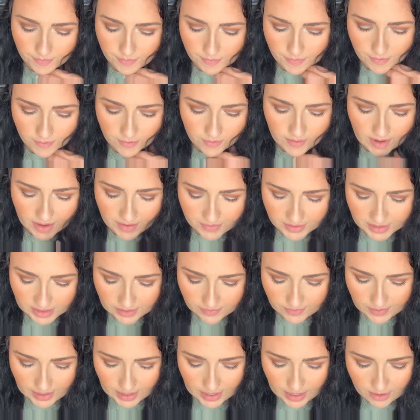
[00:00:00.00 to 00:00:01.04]
favorites
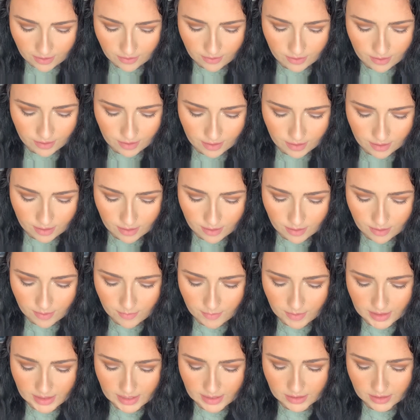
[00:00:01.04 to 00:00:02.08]
video,
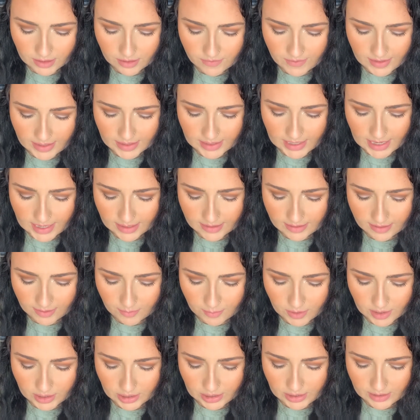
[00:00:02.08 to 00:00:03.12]
but these are fantastic
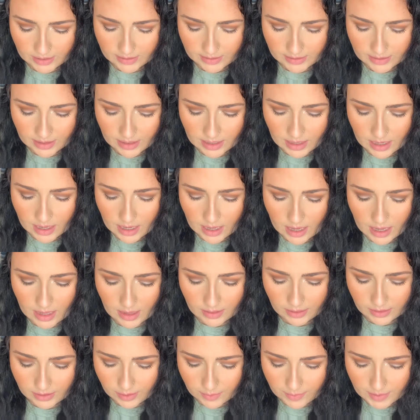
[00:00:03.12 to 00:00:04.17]
blushes. A
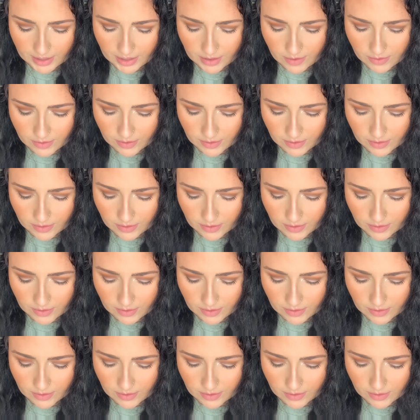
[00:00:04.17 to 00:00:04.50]
little bit goes a